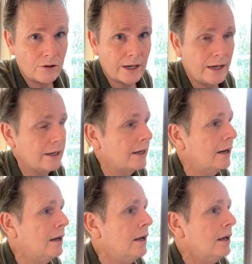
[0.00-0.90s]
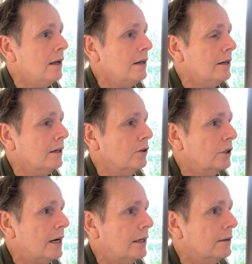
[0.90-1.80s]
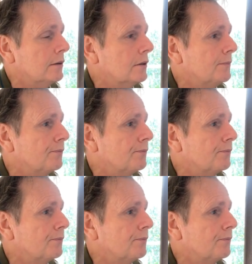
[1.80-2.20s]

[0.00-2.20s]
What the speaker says: UK and English gardens.